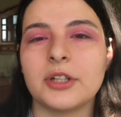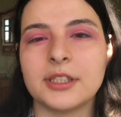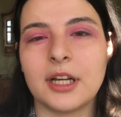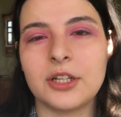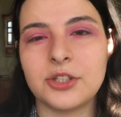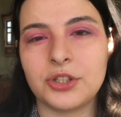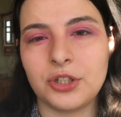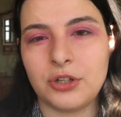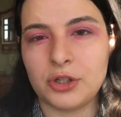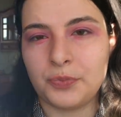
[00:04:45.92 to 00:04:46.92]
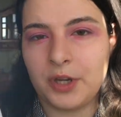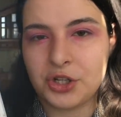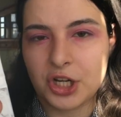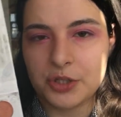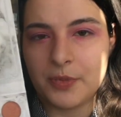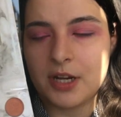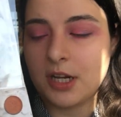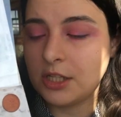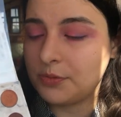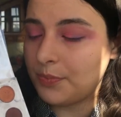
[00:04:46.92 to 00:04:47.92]
I decided to use Beach
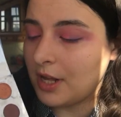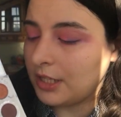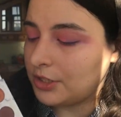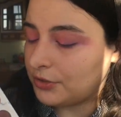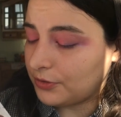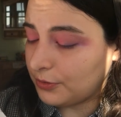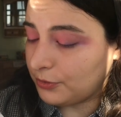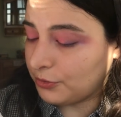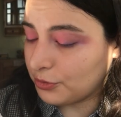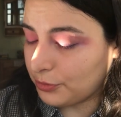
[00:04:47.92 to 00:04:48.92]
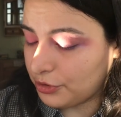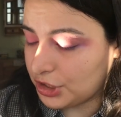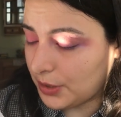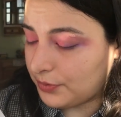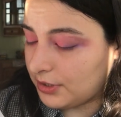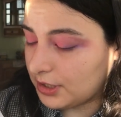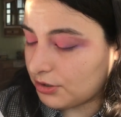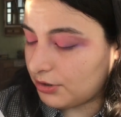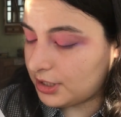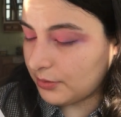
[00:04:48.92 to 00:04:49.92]
Cosmetics palette for more depth in the
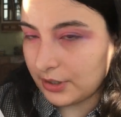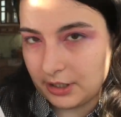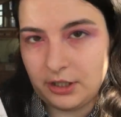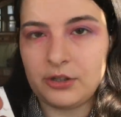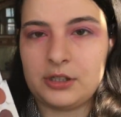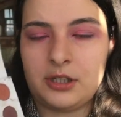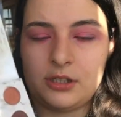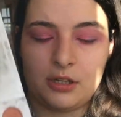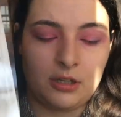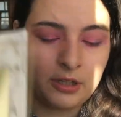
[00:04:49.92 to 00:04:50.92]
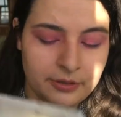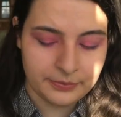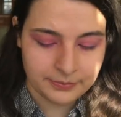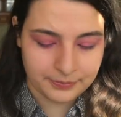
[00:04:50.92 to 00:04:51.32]
crease. I'm gonna use this color.